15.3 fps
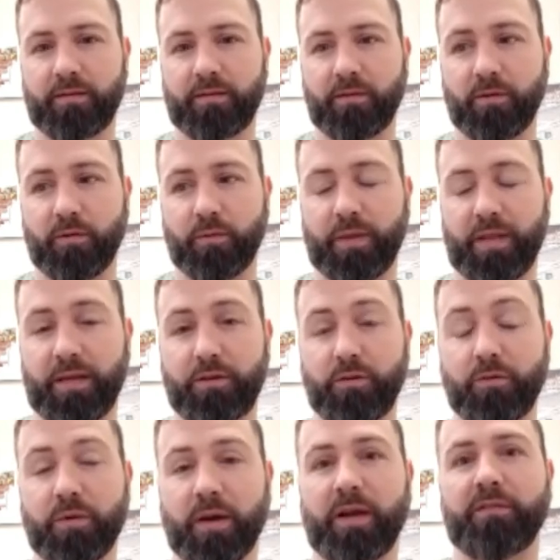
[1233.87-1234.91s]
or when they
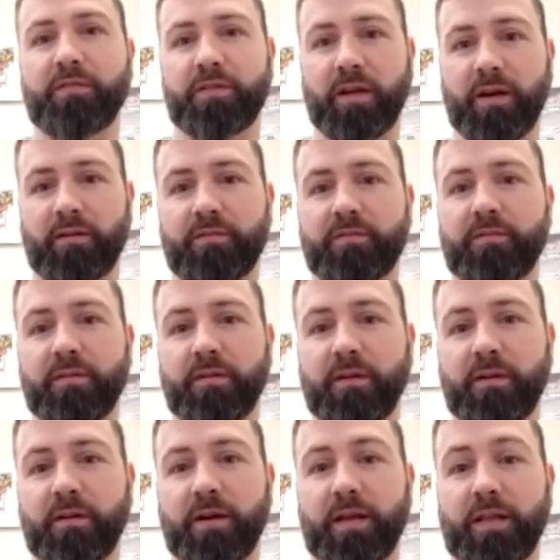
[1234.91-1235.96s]
do knife stuff,
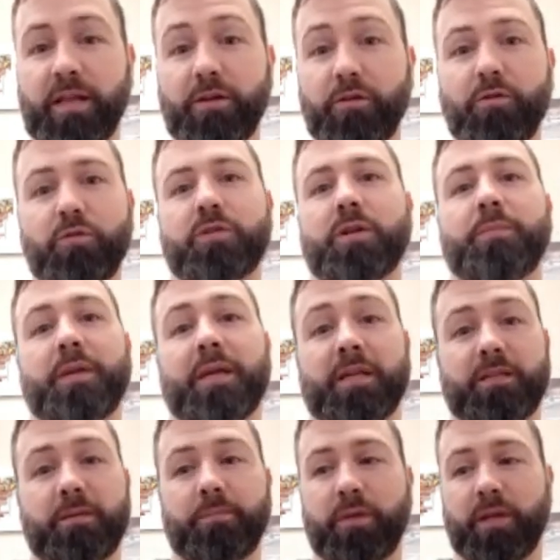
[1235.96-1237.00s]
and then you do something
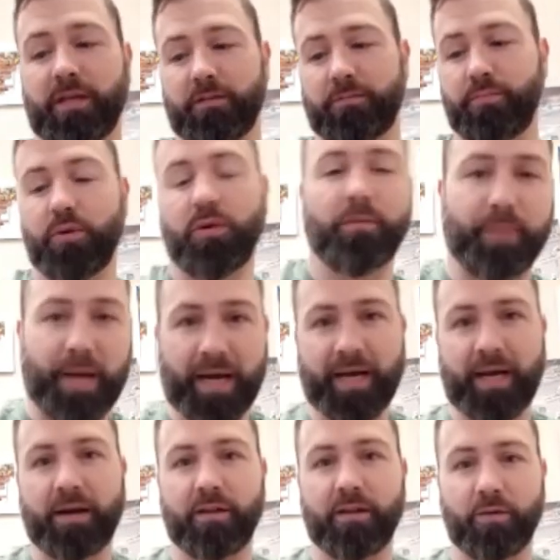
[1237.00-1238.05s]
as simple as pull it back
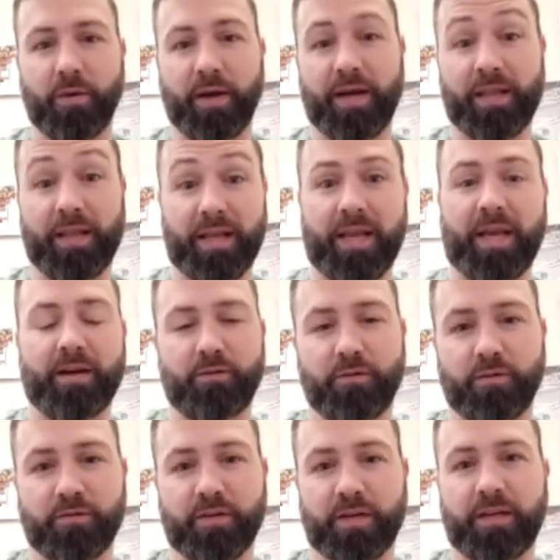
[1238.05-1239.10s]
out of the way, and they can't do
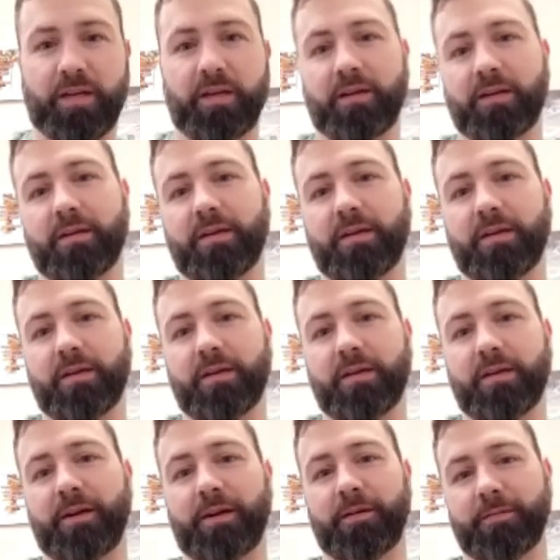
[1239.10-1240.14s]
their technique.
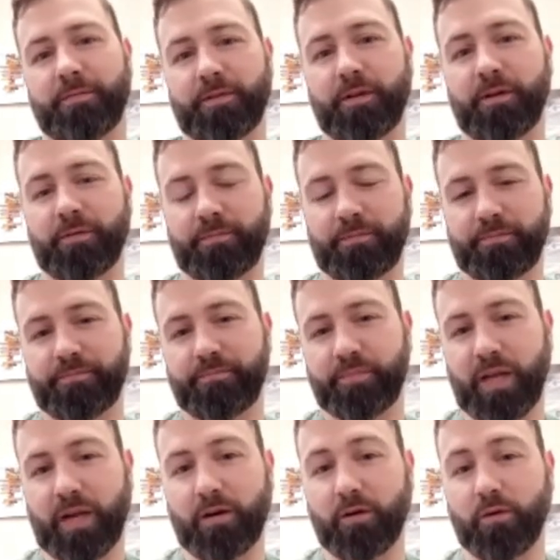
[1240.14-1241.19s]
You know, so
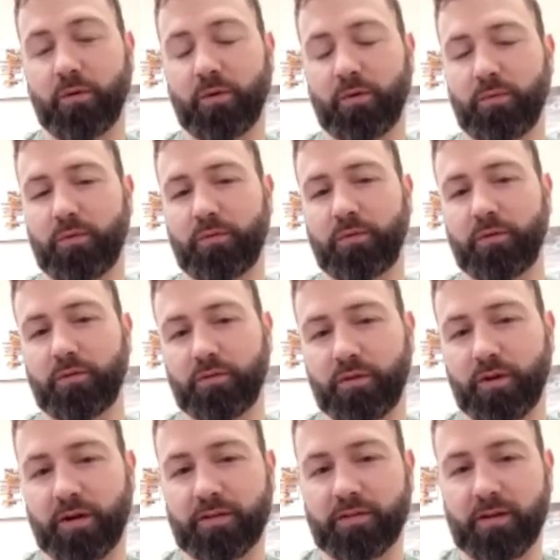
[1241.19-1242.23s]
I don't know what what were your
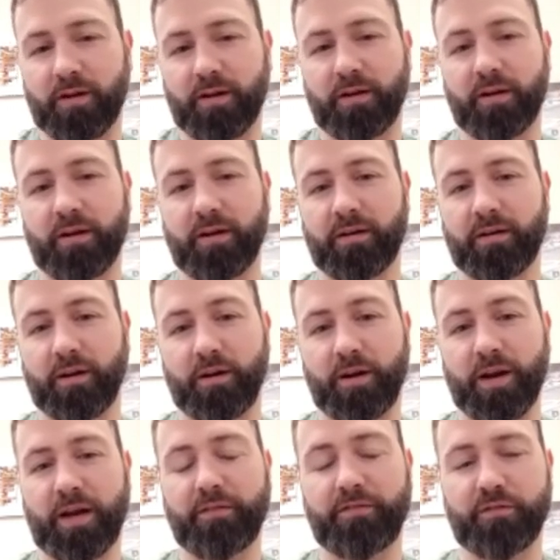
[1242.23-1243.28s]
thoughts on uh, on
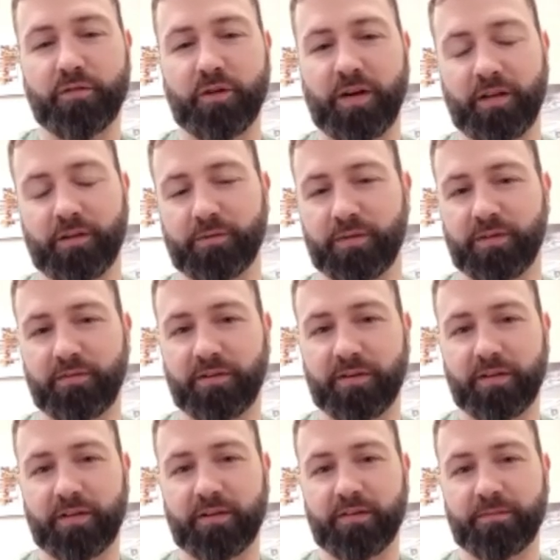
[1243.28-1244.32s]
knife training
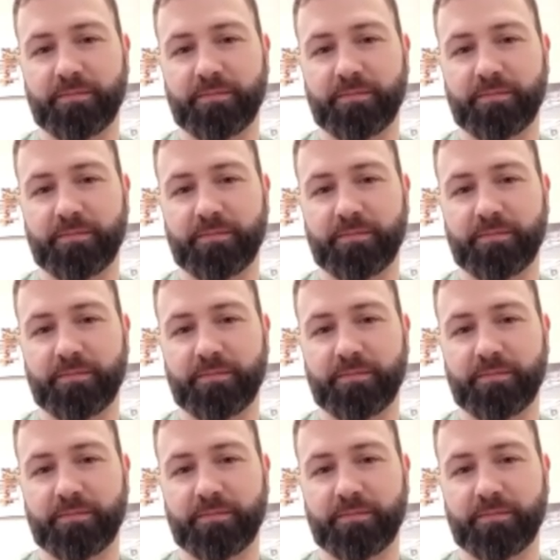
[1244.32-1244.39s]
specifically.